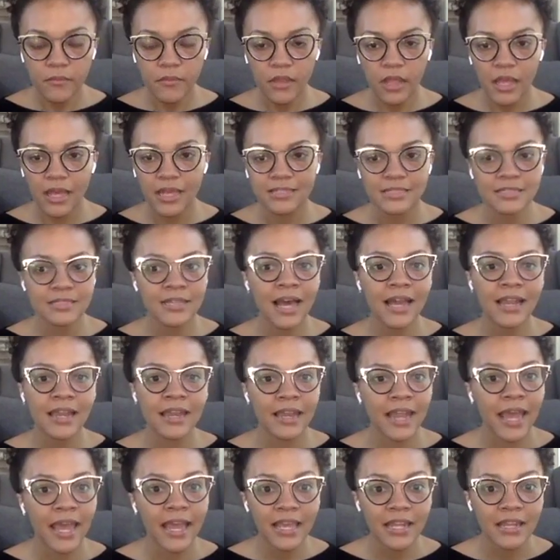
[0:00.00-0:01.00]
It's not
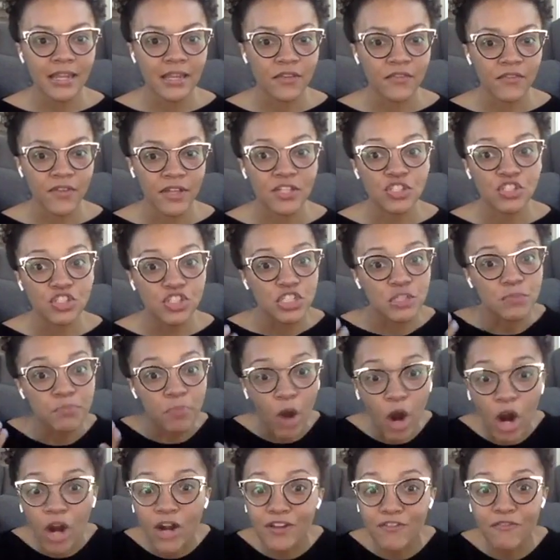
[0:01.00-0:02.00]
negative. It's just
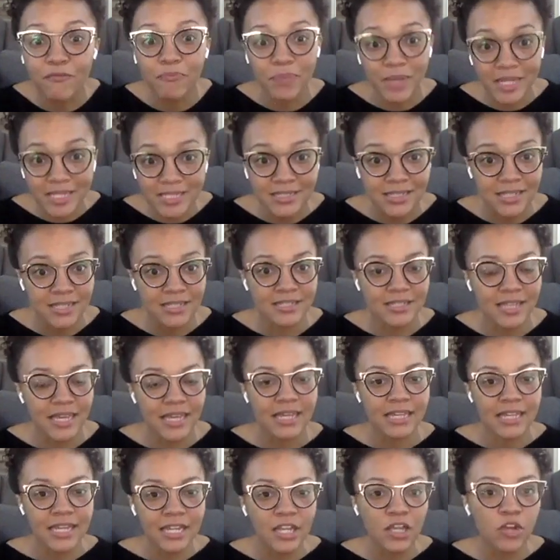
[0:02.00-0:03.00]
part of business. Like
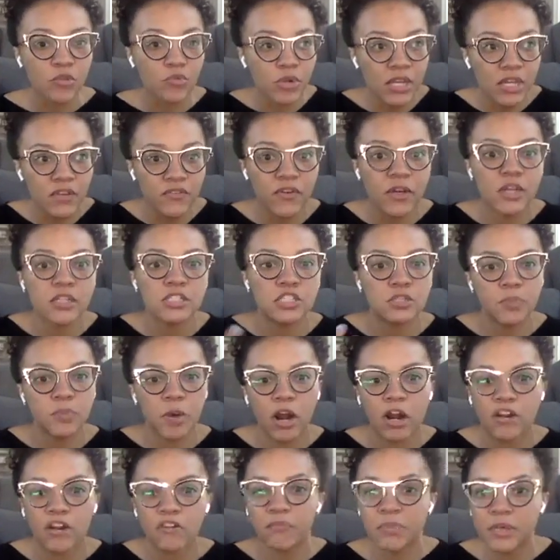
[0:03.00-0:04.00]
getting refunds is
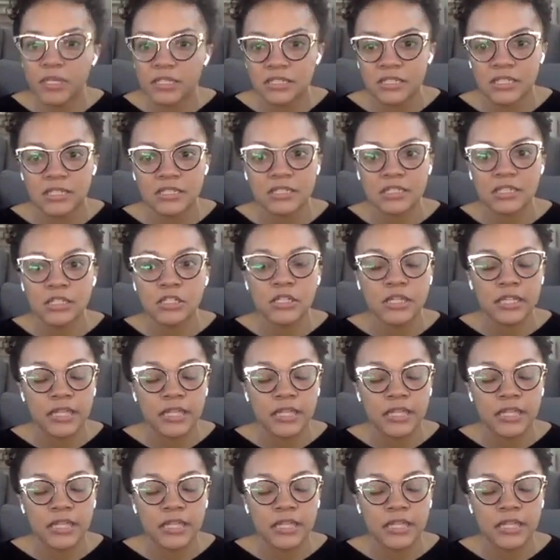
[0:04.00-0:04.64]
part of business.